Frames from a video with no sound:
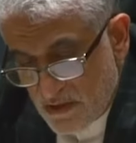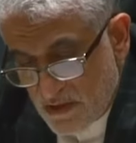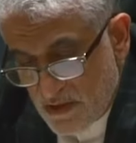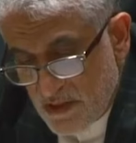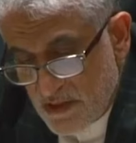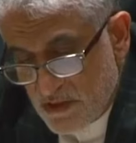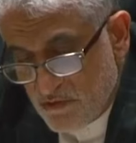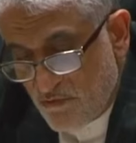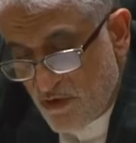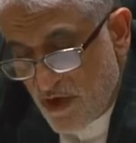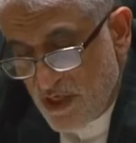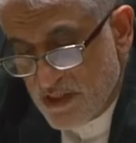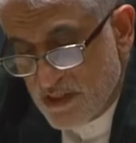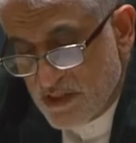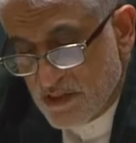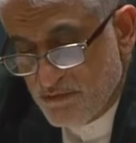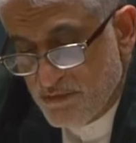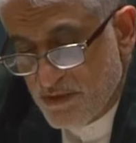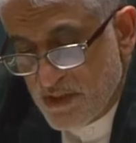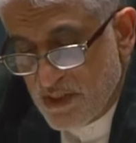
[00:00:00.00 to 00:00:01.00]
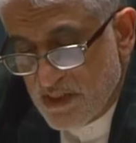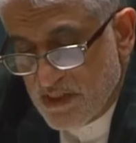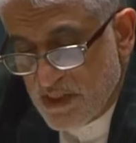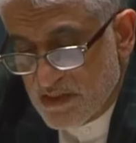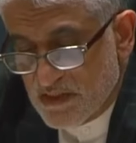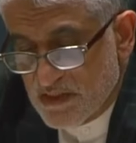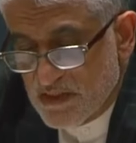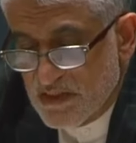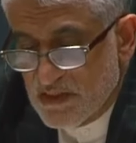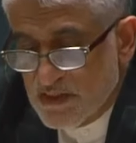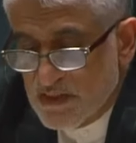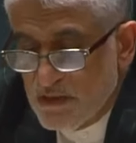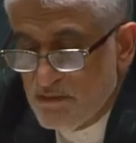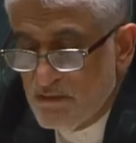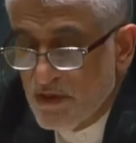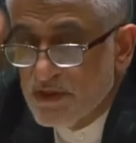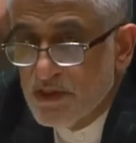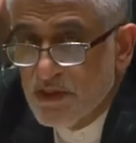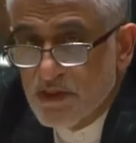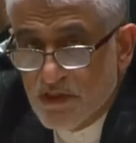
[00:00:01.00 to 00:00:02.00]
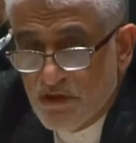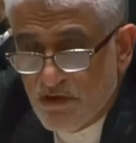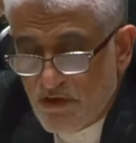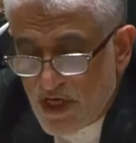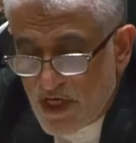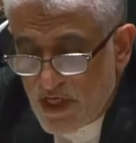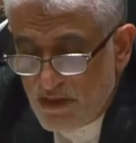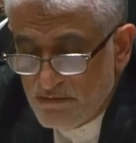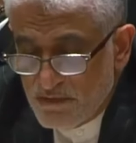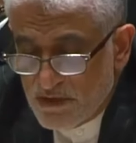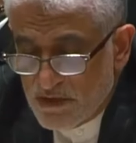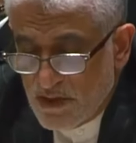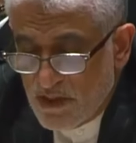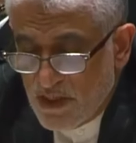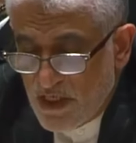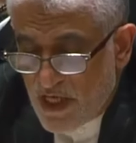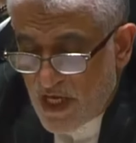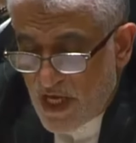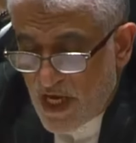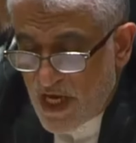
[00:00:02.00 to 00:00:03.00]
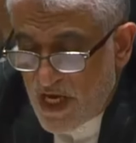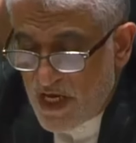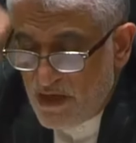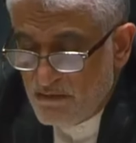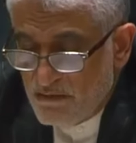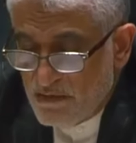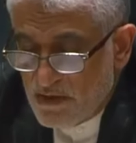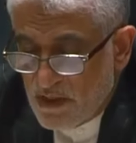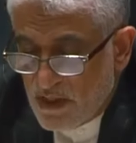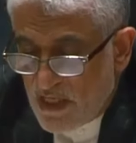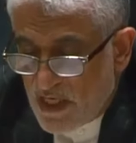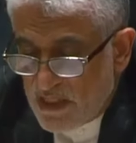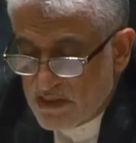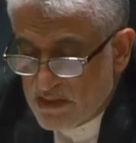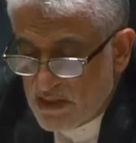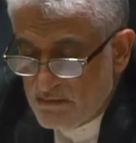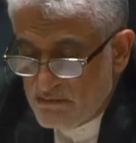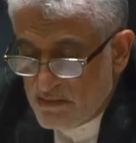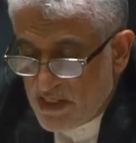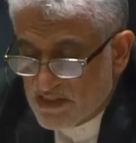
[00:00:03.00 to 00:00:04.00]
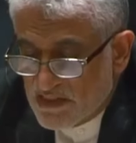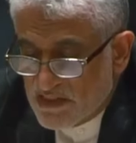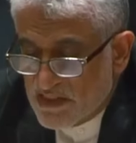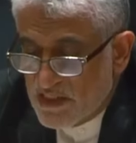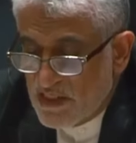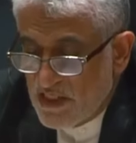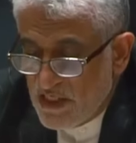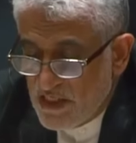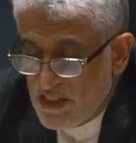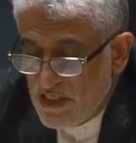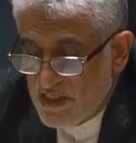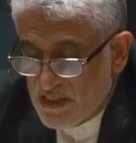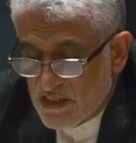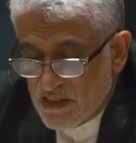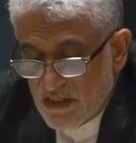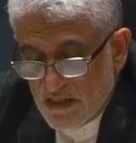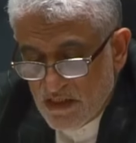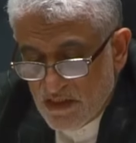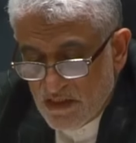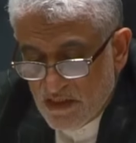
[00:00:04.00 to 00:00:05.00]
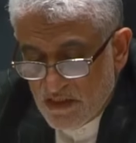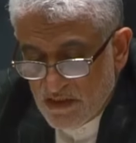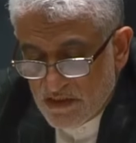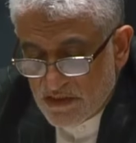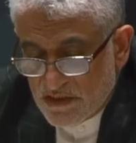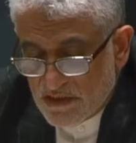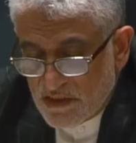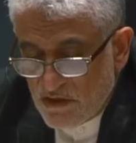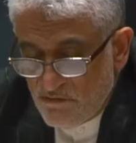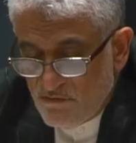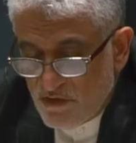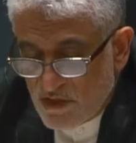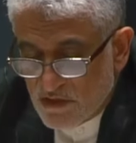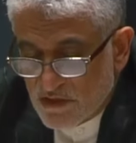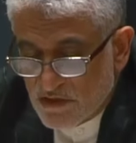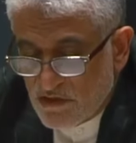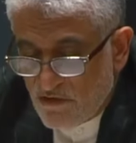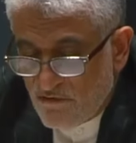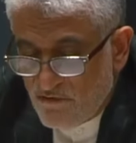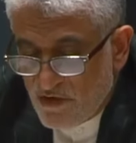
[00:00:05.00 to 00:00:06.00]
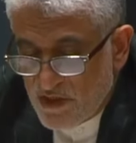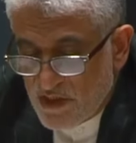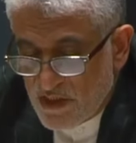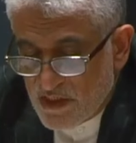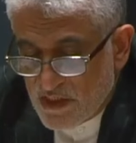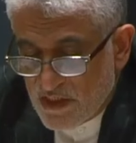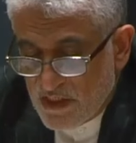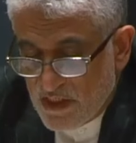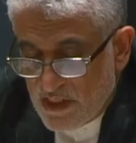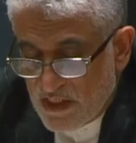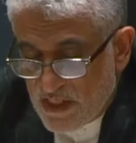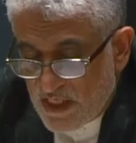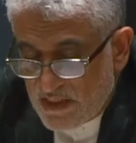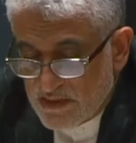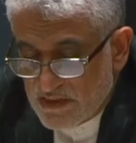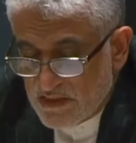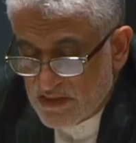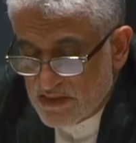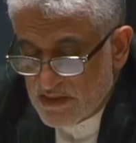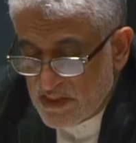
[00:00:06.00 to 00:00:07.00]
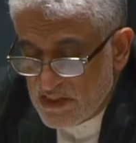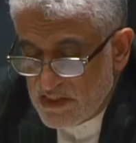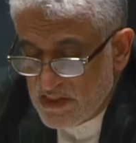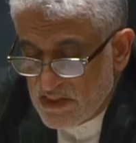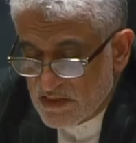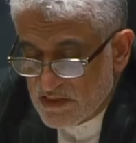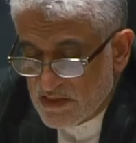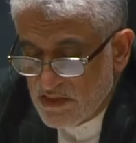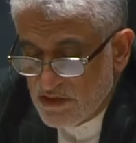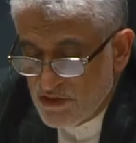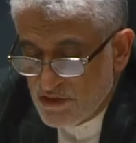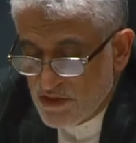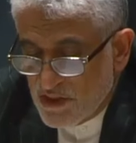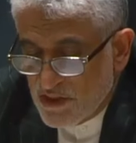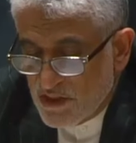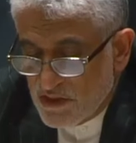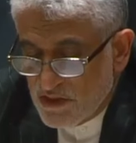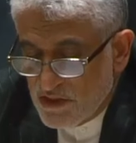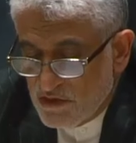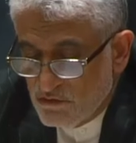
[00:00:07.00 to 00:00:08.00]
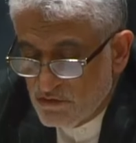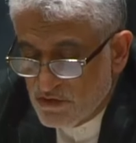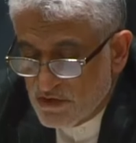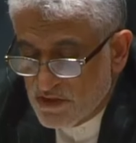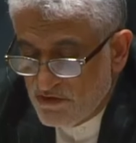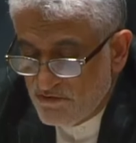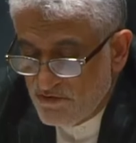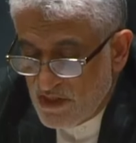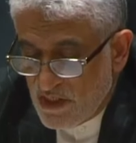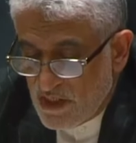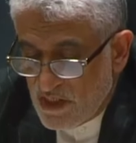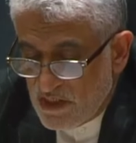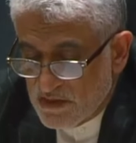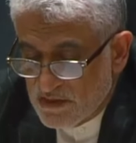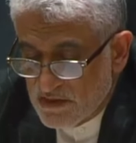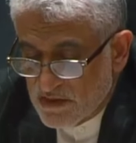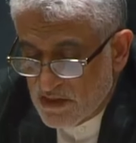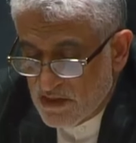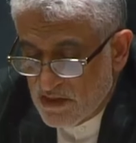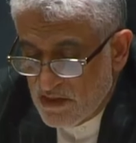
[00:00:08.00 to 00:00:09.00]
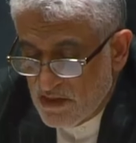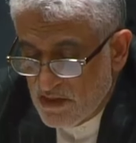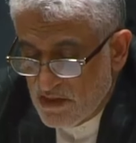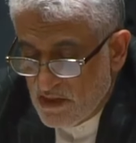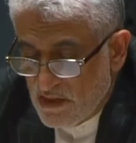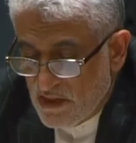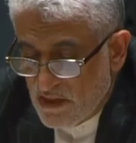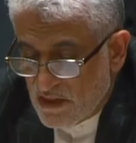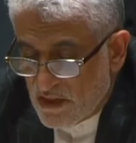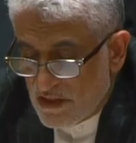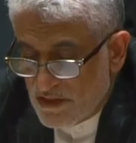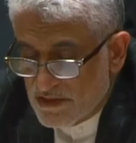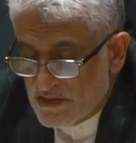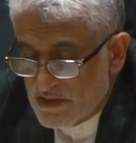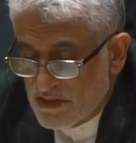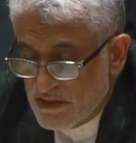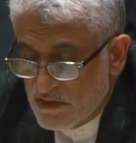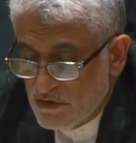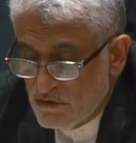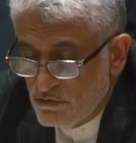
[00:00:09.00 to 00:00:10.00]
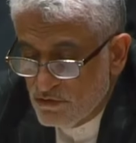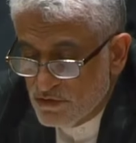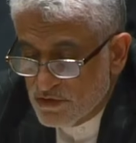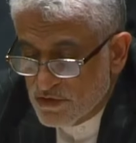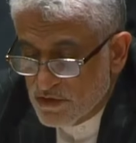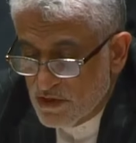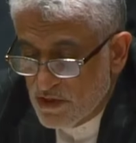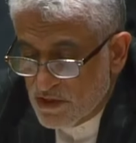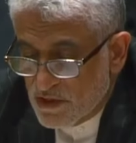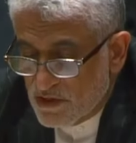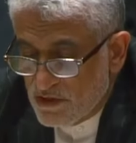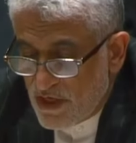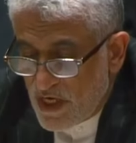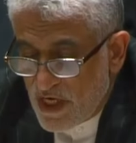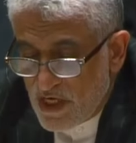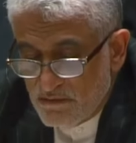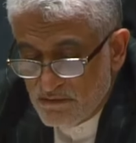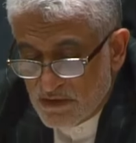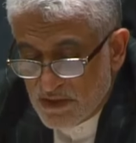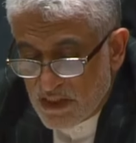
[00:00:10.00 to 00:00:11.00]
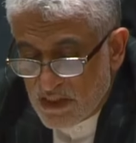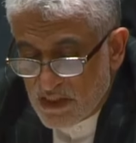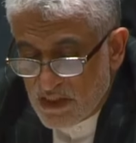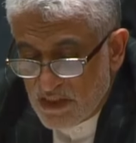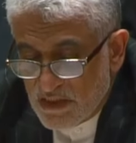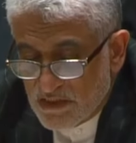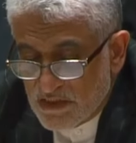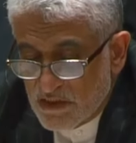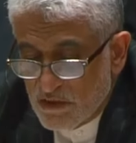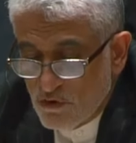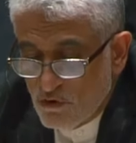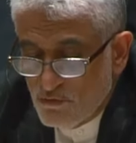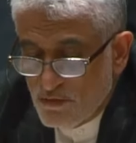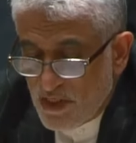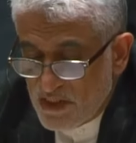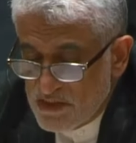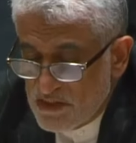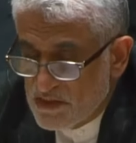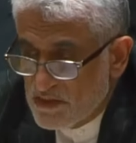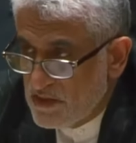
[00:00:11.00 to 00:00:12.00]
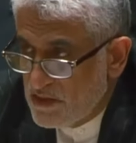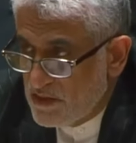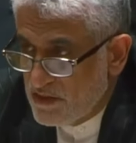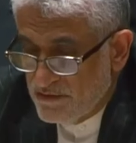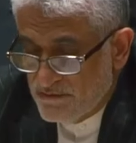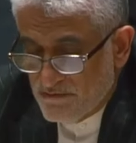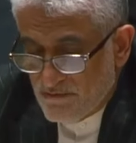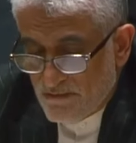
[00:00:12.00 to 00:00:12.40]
These widespread and systematic crimes aimed at mass killing, severe suffering, and serious injury to civilians constitutes crimes against humanity.